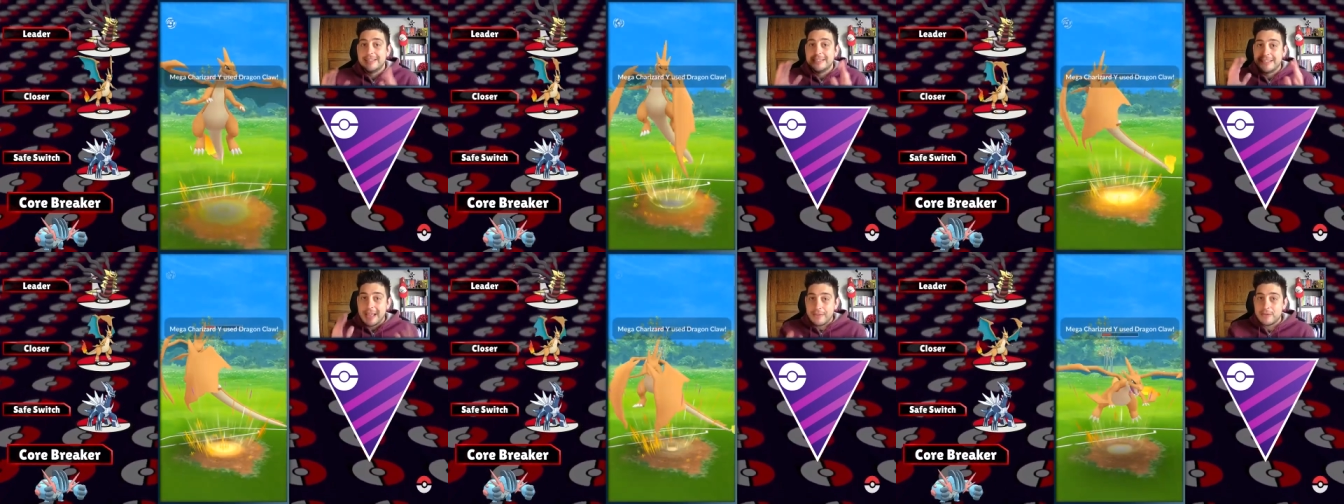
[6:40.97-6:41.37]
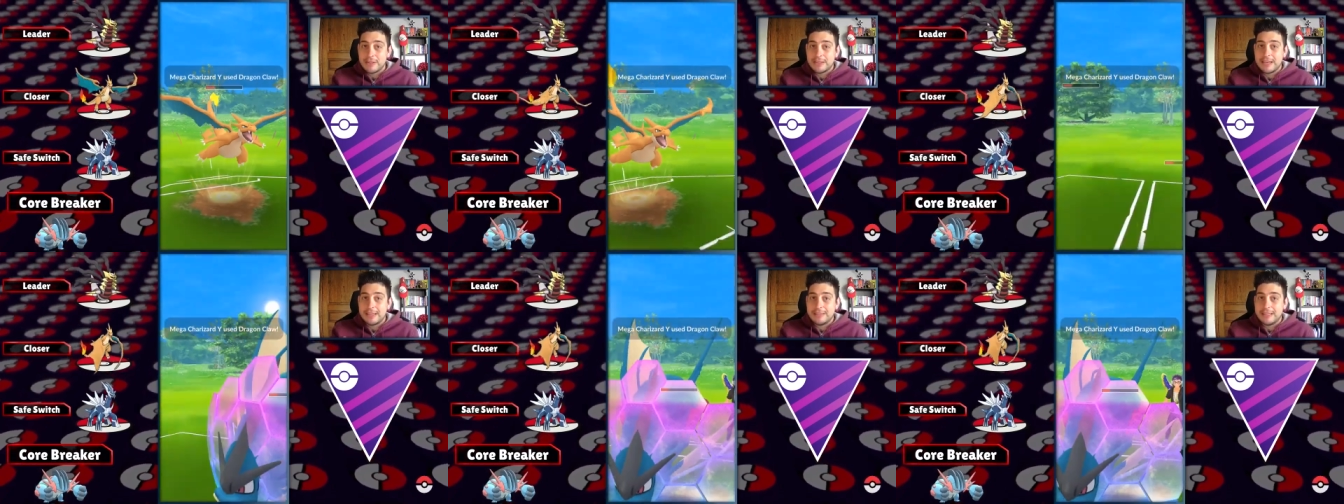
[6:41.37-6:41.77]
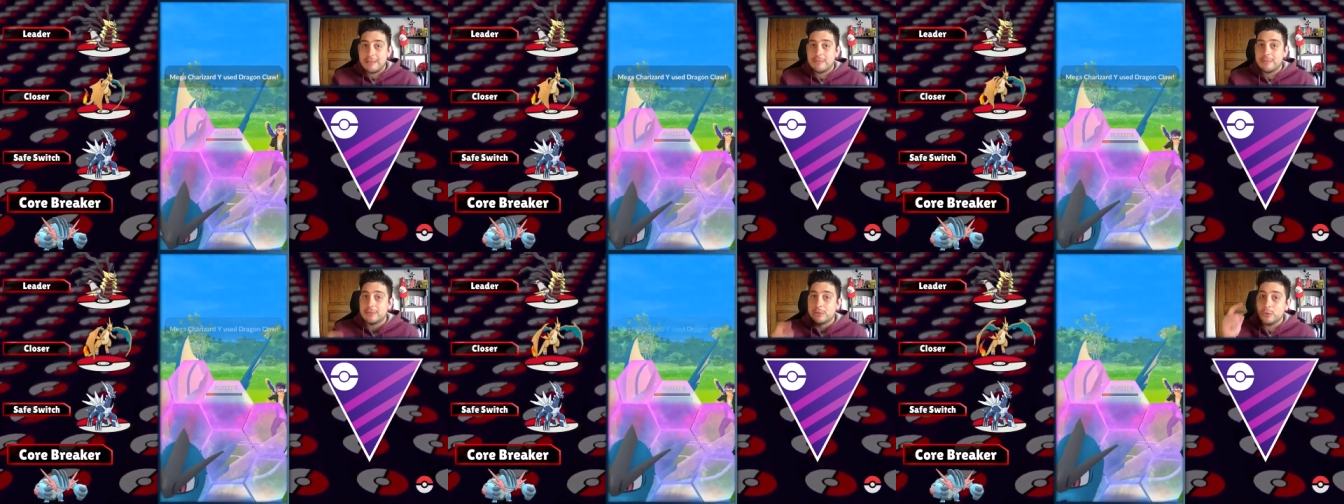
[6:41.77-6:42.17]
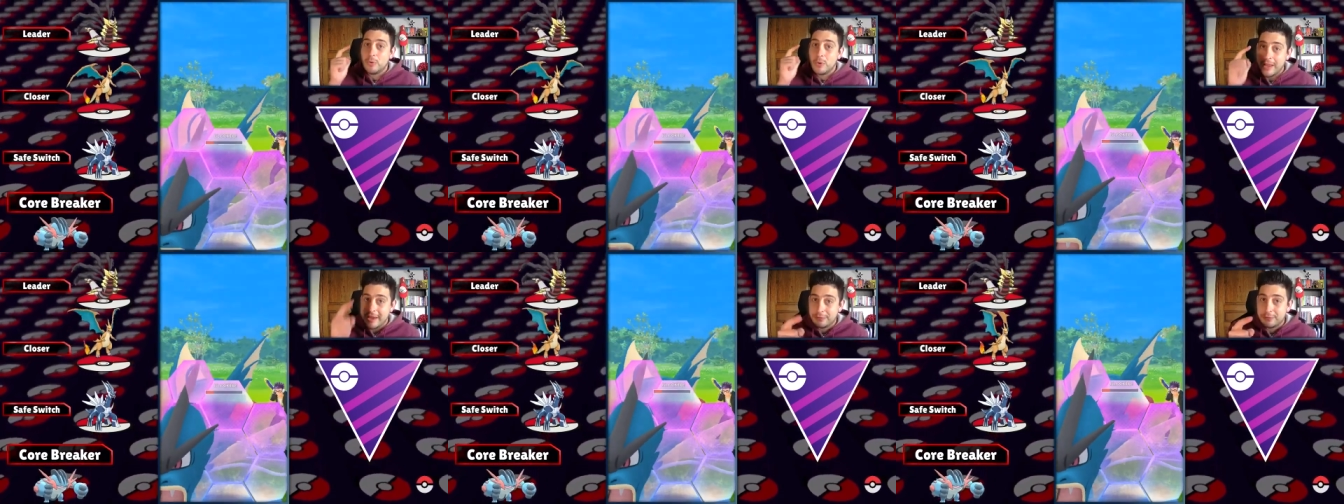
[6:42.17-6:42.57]
Definitely a team that
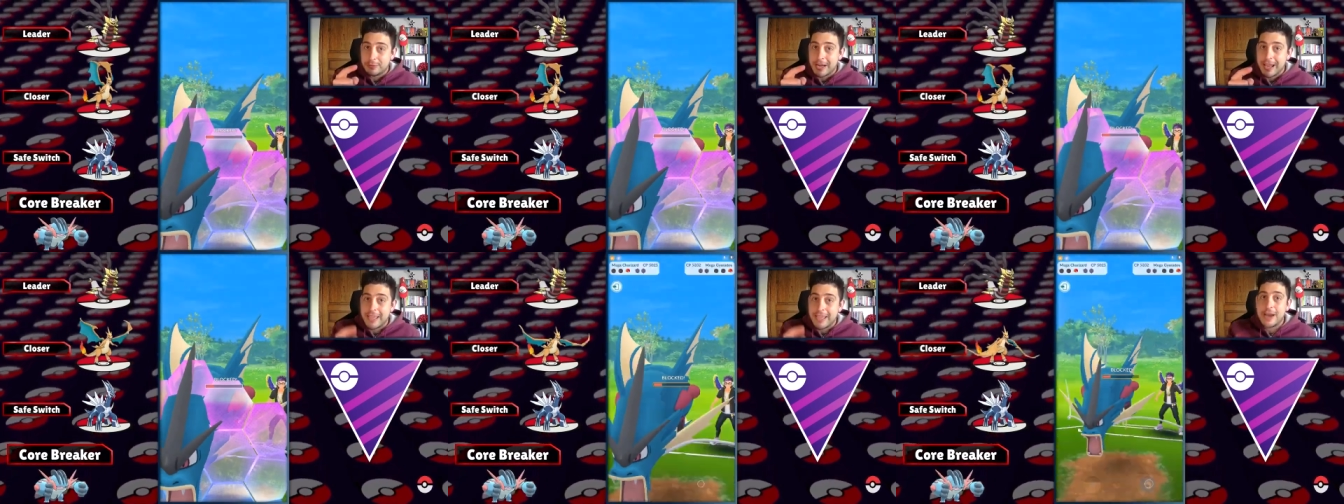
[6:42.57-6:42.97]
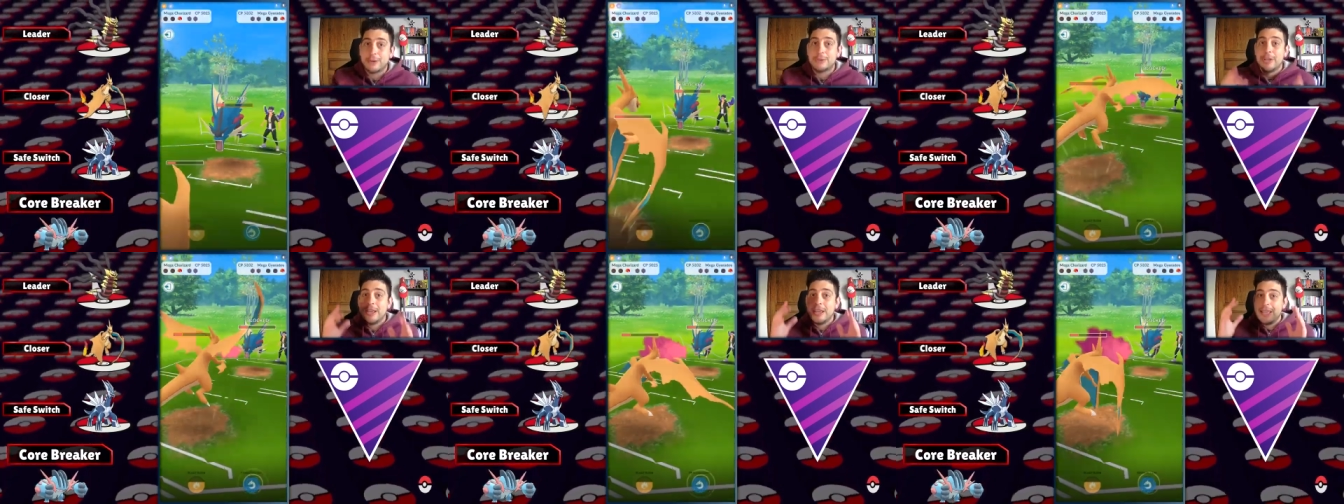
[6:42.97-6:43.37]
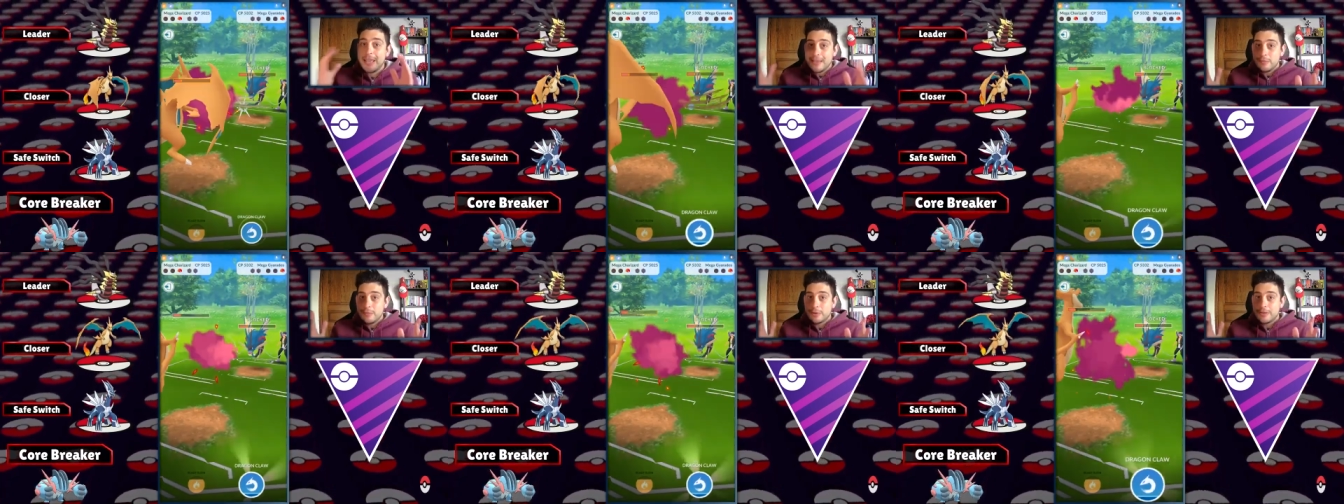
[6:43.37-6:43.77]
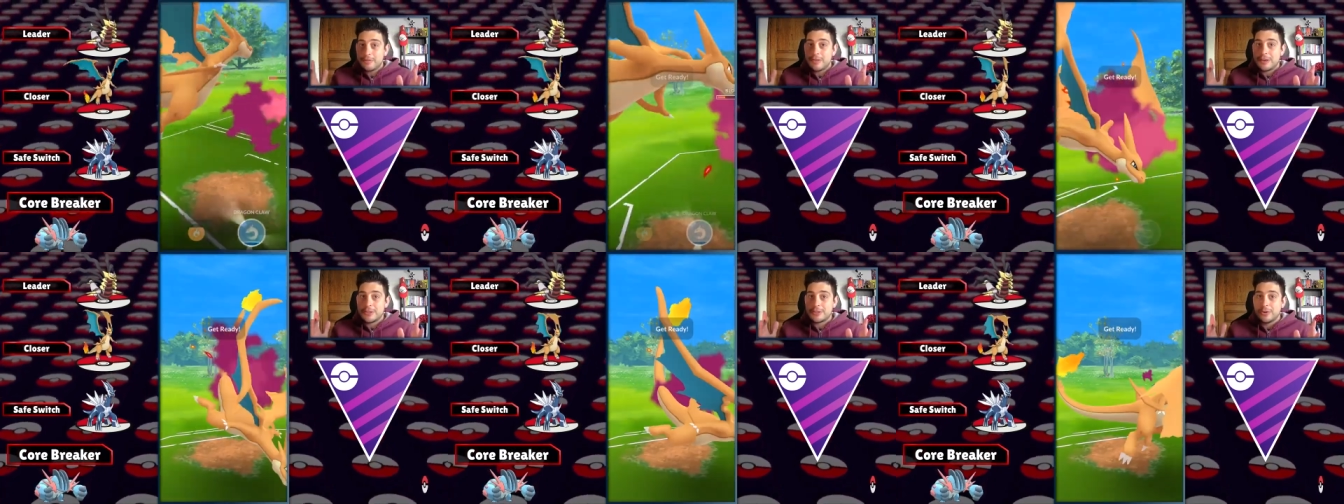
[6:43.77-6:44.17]
you have to try out if you have
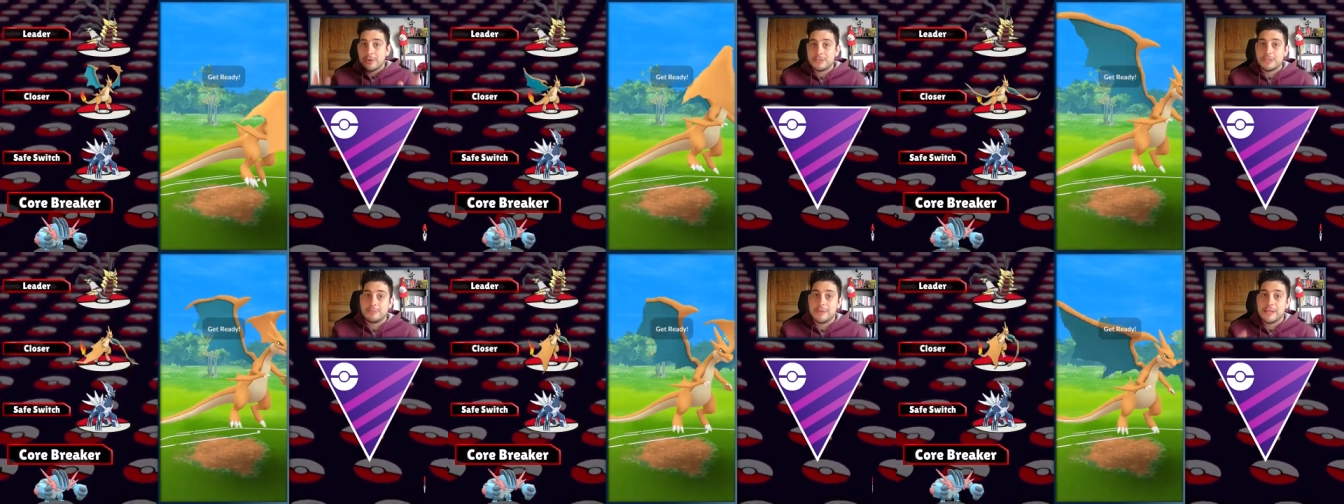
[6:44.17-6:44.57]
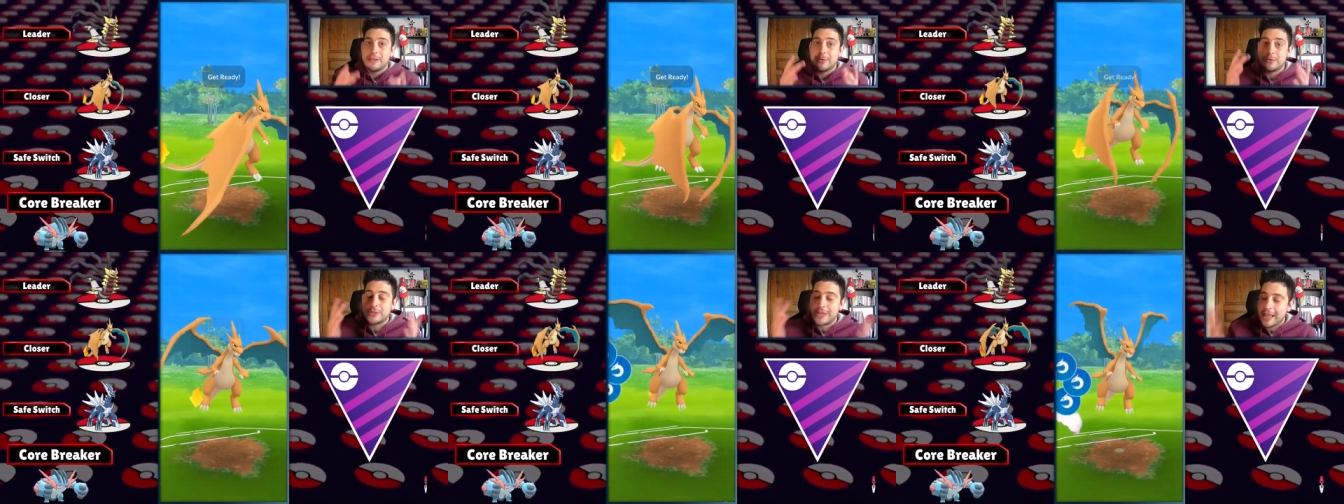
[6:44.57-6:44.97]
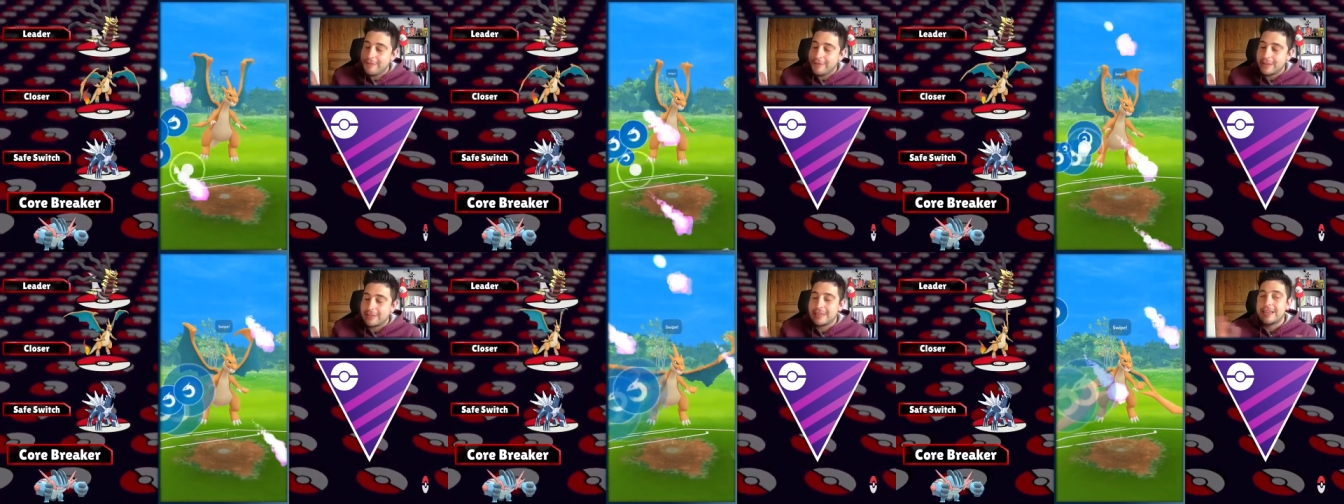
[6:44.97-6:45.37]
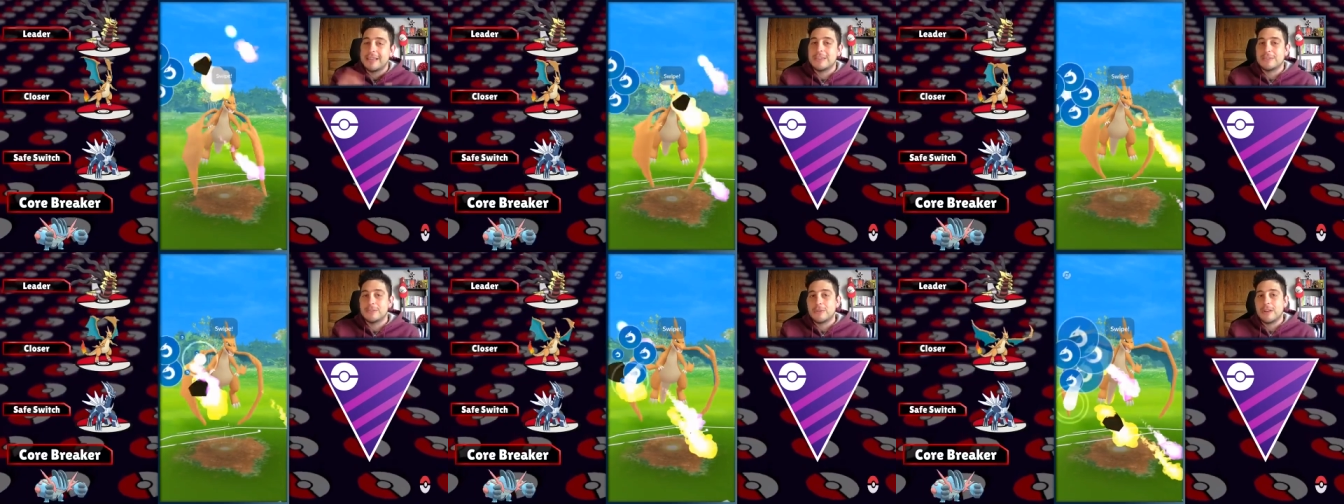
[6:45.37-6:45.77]
the resources because everything
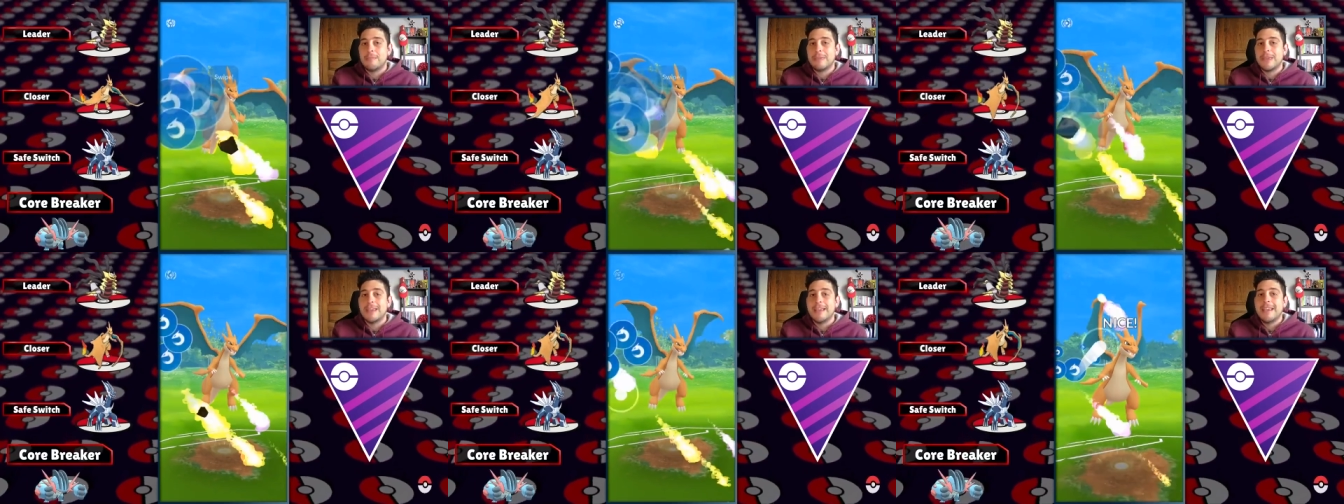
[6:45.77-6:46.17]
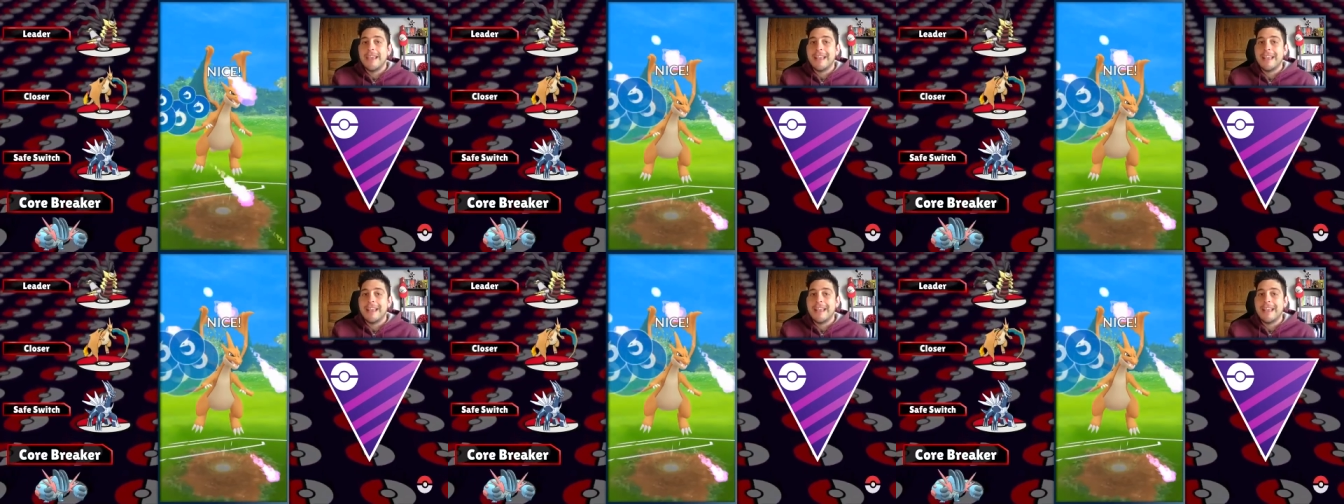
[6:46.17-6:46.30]
is gonna be